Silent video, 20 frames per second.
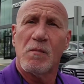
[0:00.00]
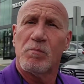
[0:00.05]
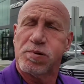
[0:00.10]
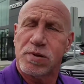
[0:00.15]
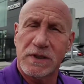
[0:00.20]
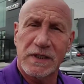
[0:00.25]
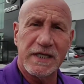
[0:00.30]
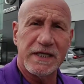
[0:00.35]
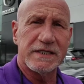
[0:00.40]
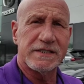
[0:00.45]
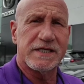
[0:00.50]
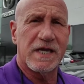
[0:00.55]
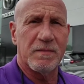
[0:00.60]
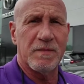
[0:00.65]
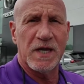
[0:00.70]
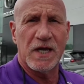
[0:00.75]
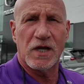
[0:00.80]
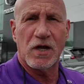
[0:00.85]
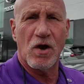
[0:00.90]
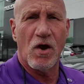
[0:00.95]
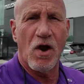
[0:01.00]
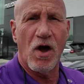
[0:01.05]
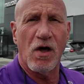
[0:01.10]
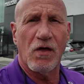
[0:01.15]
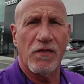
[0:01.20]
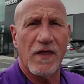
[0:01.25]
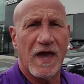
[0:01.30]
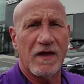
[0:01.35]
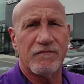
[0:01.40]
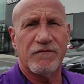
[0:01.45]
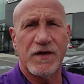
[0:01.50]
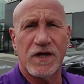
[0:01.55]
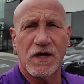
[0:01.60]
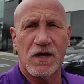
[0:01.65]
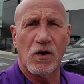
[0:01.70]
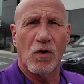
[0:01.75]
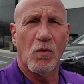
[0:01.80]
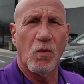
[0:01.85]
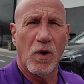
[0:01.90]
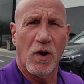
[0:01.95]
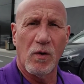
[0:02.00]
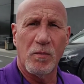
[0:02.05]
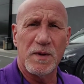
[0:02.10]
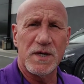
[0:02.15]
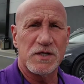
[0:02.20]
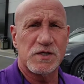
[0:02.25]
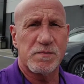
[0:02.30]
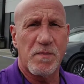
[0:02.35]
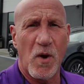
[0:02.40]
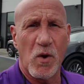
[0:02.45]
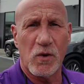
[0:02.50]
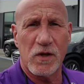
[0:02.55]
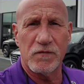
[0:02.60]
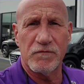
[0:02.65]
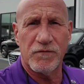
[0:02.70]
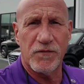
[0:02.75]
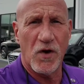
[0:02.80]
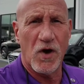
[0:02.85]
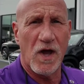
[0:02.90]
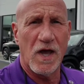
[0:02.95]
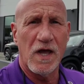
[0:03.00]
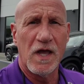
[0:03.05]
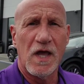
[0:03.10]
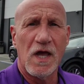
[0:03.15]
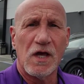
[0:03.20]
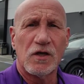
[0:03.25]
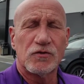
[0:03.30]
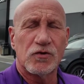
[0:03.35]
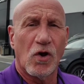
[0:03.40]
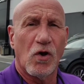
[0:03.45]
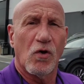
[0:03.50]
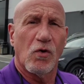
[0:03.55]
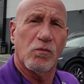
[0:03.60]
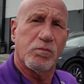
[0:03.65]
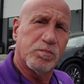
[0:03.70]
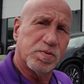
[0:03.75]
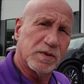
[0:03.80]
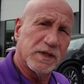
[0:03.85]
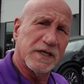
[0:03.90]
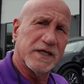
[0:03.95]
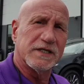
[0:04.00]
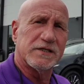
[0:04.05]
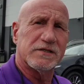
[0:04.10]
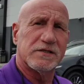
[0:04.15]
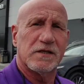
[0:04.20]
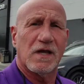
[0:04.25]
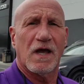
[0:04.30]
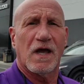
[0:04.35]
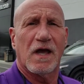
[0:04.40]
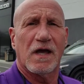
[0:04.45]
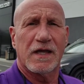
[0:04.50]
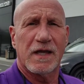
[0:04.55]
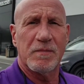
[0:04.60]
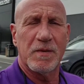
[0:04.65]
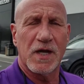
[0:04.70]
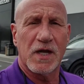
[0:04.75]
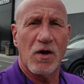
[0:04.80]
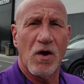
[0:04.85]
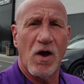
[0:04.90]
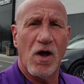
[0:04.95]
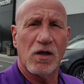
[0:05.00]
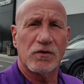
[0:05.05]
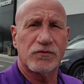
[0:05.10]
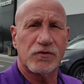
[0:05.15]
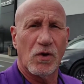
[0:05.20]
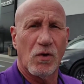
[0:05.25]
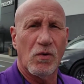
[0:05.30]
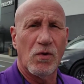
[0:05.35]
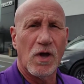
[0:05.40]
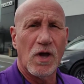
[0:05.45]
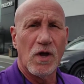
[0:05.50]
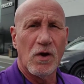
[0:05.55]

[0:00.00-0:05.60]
Please give me a call. That vehicle will be spoken for. So please give me a call so